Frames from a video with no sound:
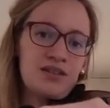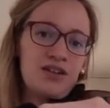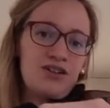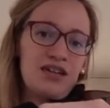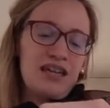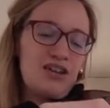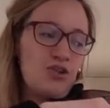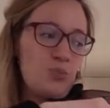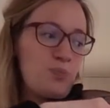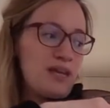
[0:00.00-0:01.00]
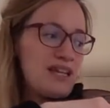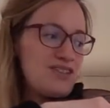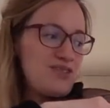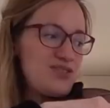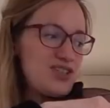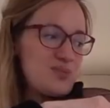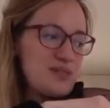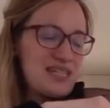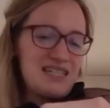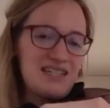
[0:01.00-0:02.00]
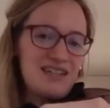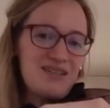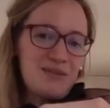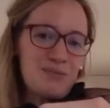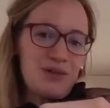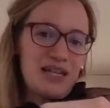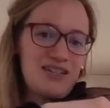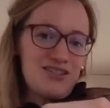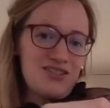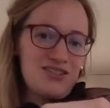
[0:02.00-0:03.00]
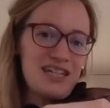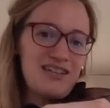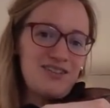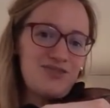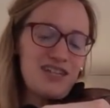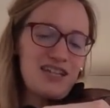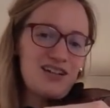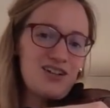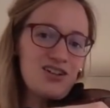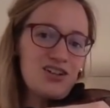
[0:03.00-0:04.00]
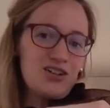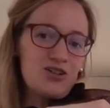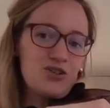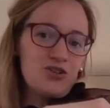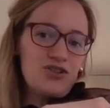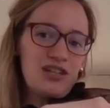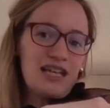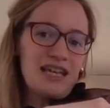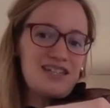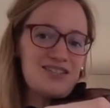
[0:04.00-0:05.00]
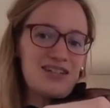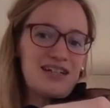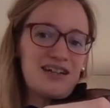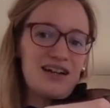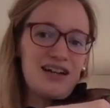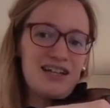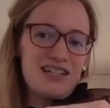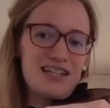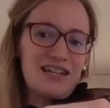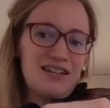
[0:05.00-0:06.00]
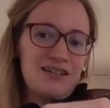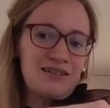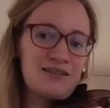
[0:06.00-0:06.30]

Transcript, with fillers: Okay, go back to first position. Place your second finger on the A string, high second.